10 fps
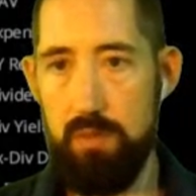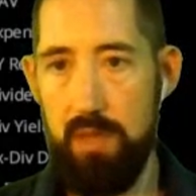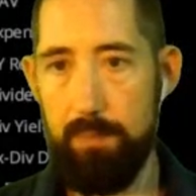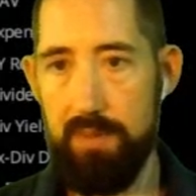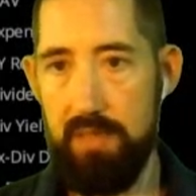I
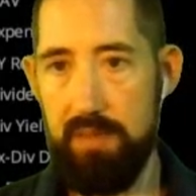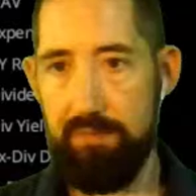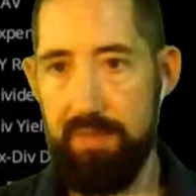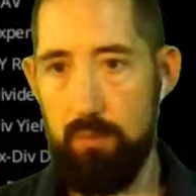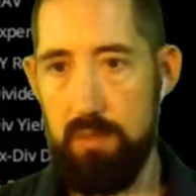believe
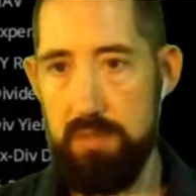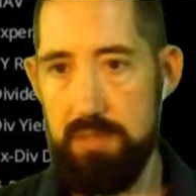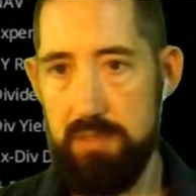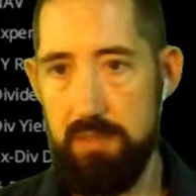that was.